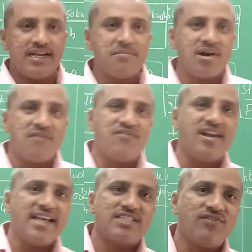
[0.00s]
number of
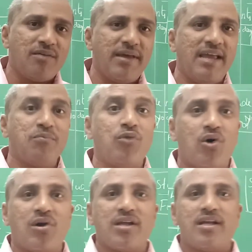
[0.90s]
days will be
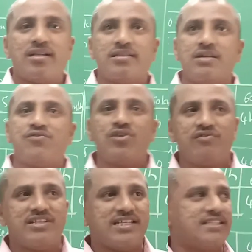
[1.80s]
more. The food
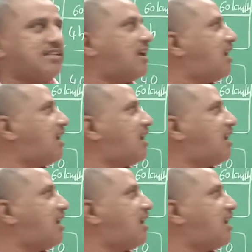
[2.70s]
which is